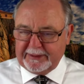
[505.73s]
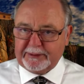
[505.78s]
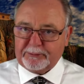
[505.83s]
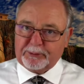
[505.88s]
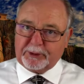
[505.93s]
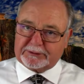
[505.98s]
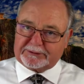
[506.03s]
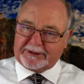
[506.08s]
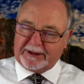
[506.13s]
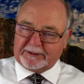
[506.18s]

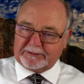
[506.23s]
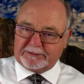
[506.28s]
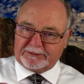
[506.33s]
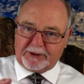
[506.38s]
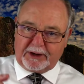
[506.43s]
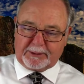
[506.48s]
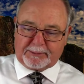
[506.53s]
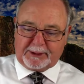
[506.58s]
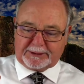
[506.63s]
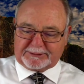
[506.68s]
We'll talk
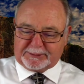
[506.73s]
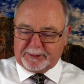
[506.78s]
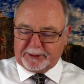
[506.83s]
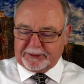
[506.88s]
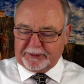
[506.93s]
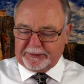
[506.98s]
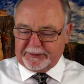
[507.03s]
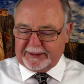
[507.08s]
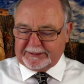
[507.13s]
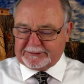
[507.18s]
about some
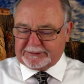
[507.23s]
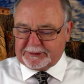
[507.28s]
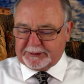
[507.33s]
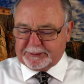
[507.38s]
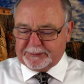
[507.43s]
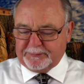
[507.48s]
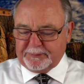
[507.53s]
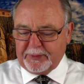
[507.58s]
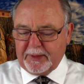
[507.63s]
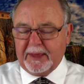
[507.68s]
other things
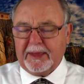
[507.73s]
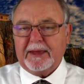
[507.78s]
too.